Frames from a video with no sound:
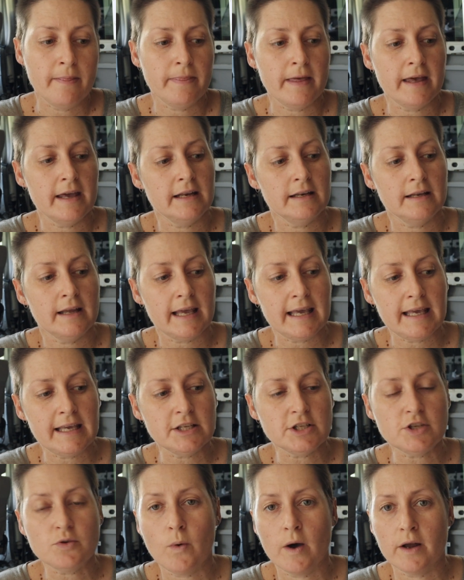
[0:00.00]
then
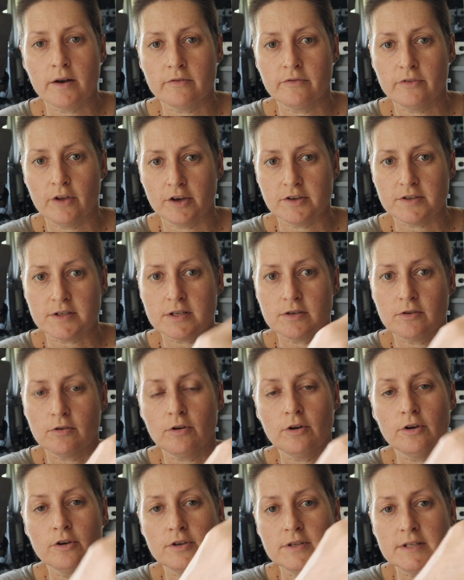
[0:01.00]
each one of those
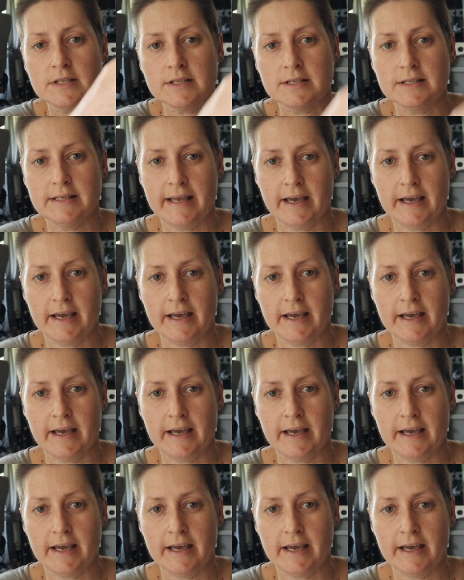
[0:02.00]
screws is